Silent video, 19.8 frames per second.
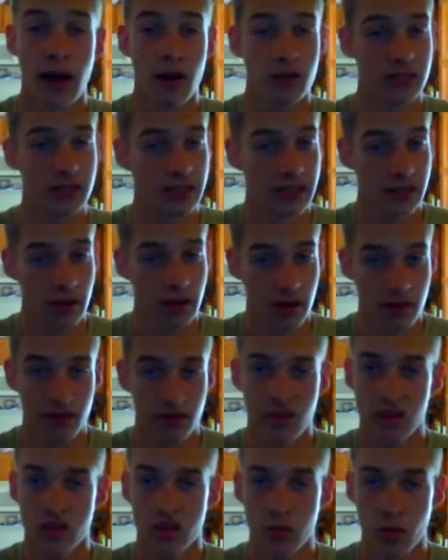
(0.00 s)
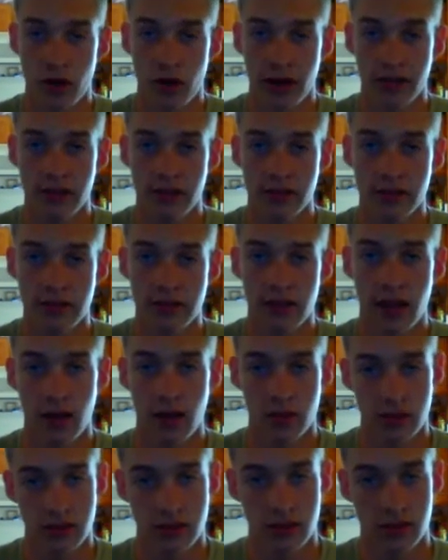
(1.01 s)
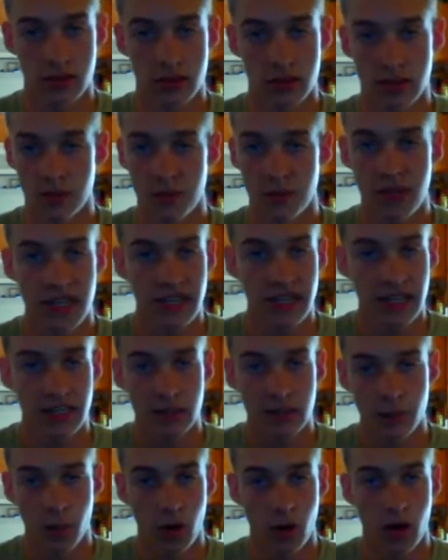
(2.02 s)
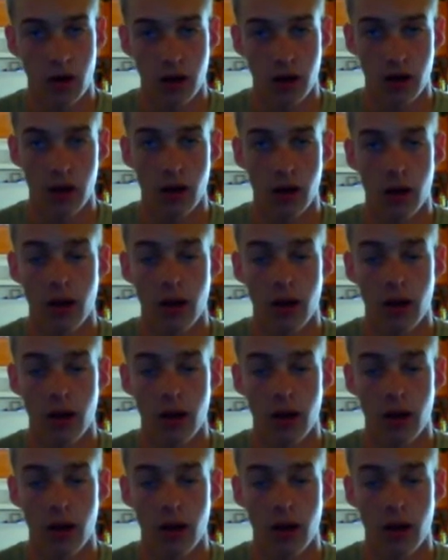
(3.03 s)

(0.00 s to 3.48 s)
I was in an unofficial practice. I was spinning at the park.